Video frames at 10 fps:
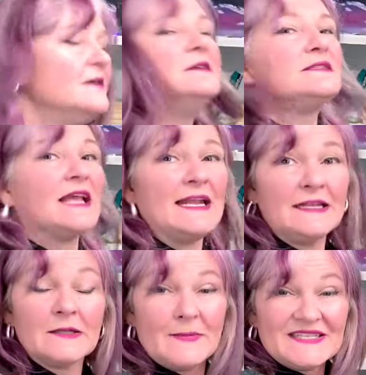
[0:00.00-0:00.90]
say any
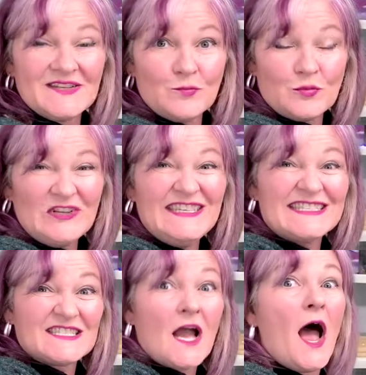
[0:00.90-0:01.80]
little bits of
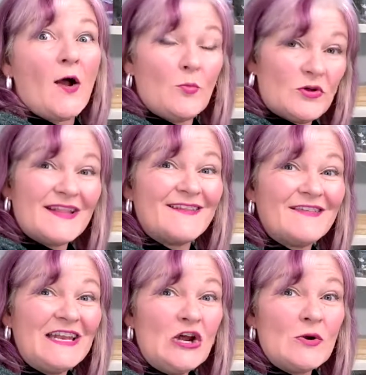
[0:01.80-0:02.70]
brilliance, I'll put it in the
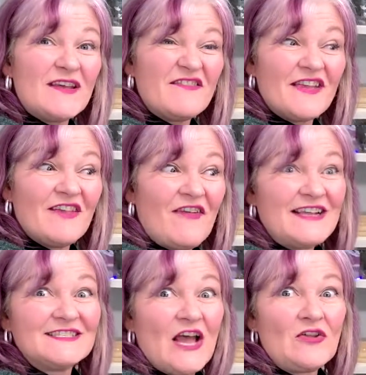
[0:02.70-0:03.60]
video, and if I
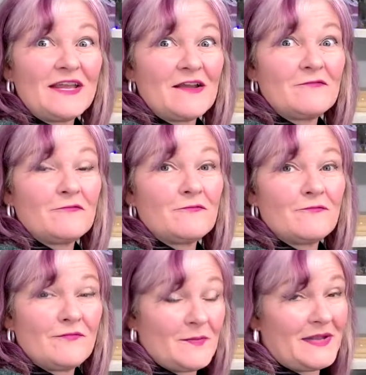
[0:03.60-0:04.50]
sound like a
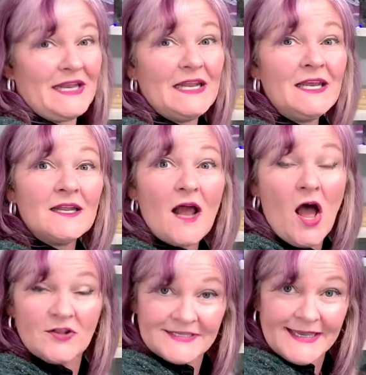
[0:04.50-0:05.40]
flippin' idiot,
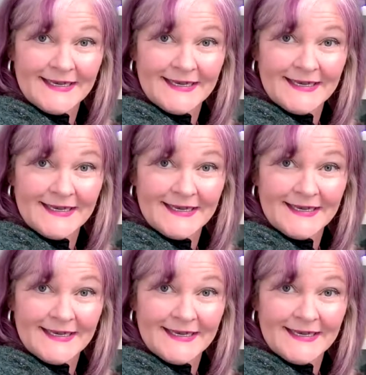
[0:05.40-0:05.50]
I'll take it